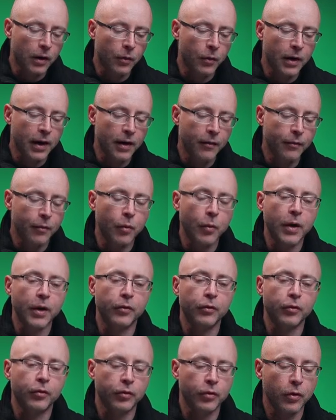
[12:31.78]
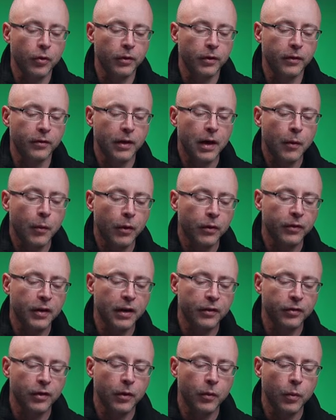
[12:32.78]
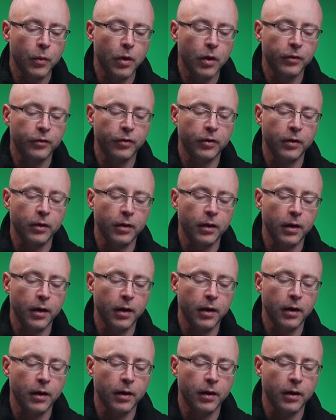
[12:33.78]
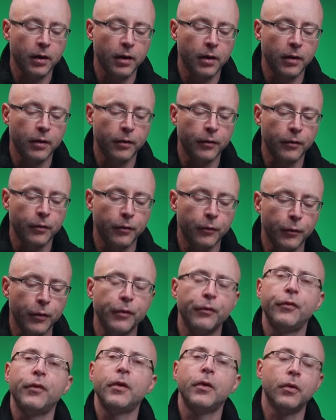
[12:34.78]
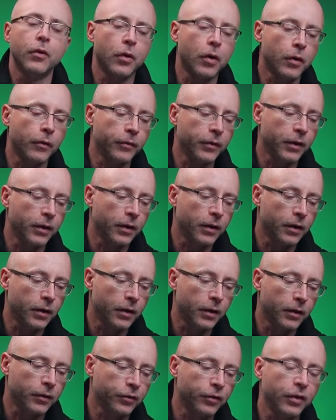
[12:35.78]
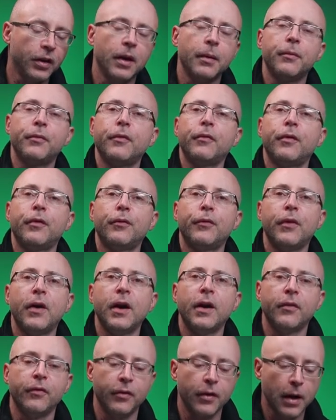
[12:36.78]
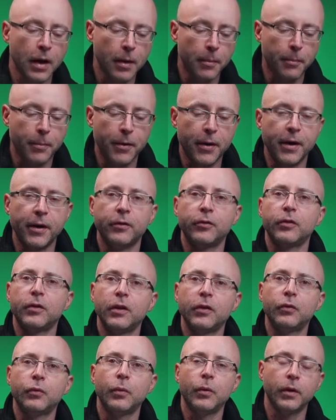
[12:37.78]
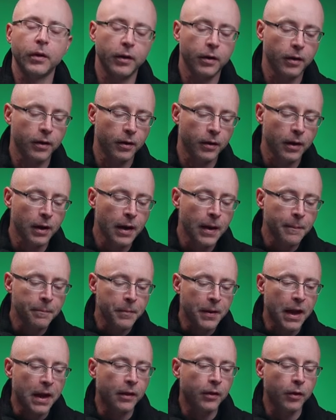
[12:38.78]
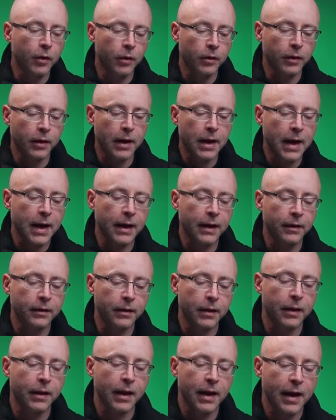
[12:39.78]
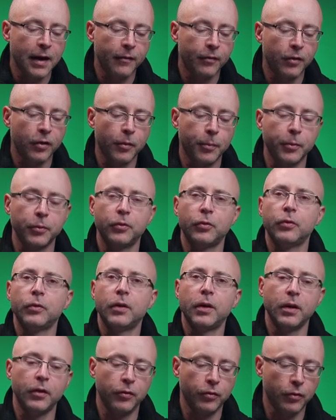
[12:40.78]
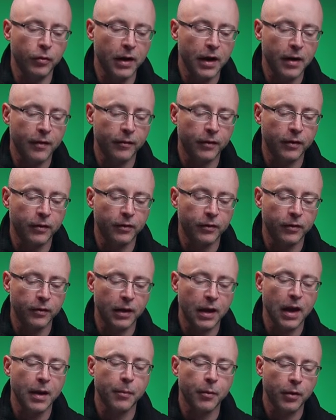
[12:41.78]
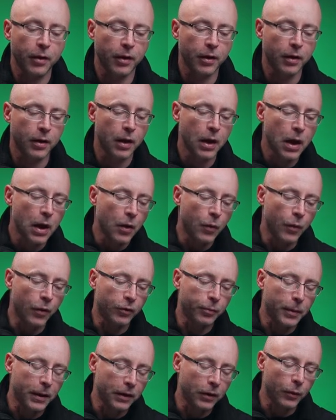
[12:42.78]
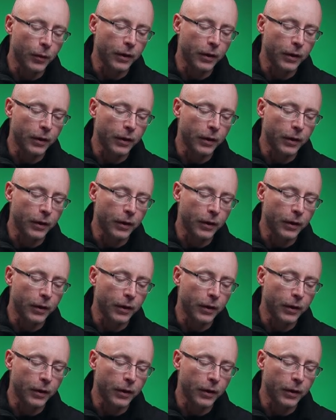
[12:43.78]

I don't have a way to show you this. I was actually watching a uh, review on the uh, GM55 prior to this one here and the other guy didn't have the opportunity to have this cable here which by